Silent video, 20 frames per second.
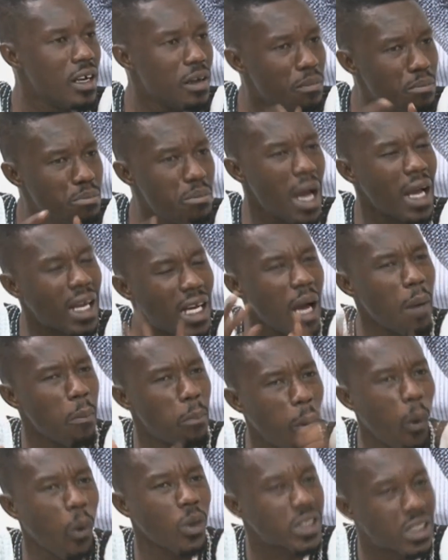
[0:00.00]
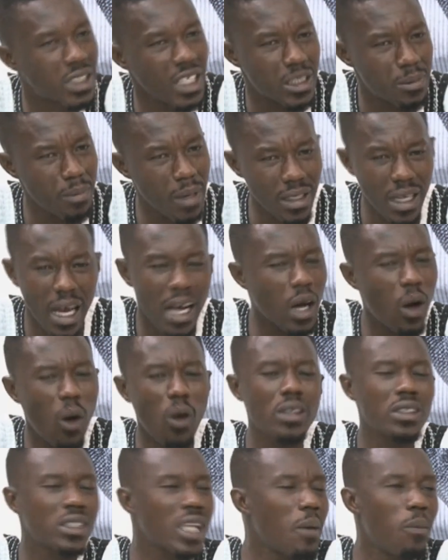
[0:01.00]
Make a bold statement and
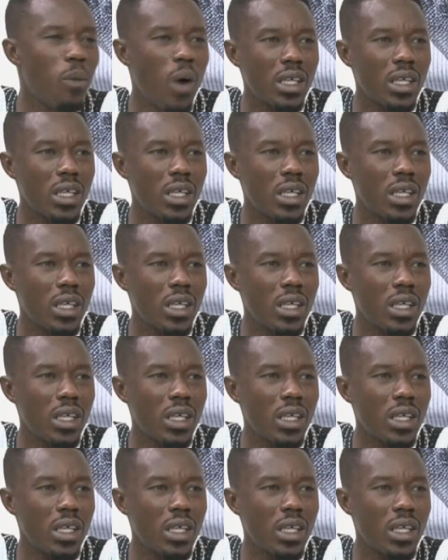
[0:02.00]
condemn